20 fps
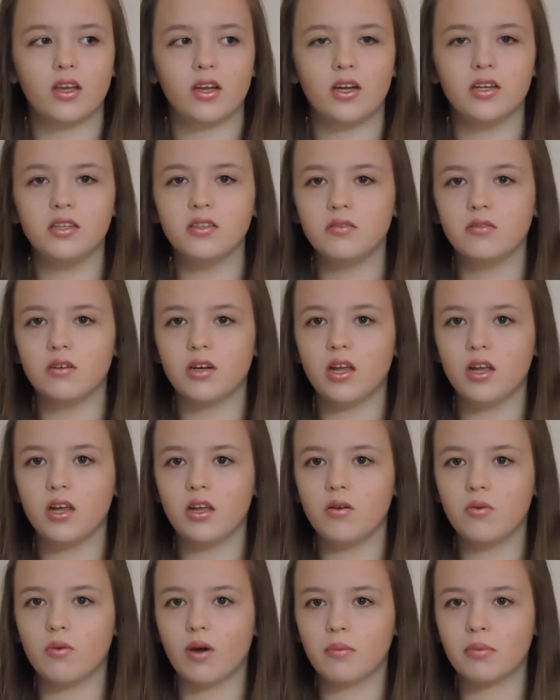I don't
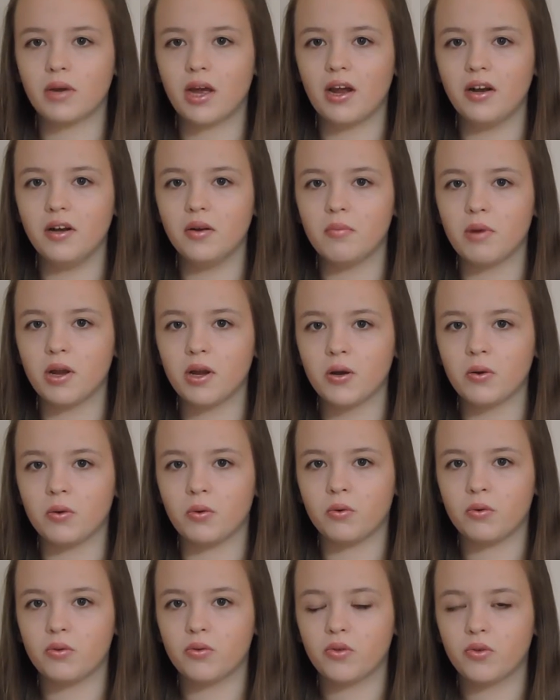know, I'm kind of
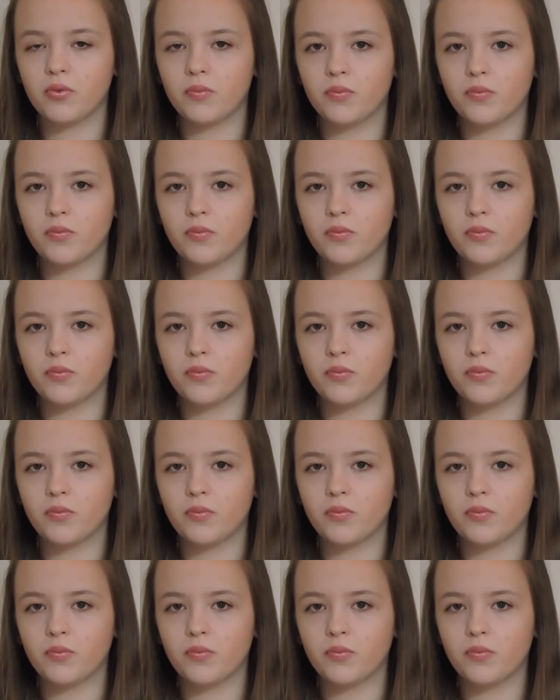both.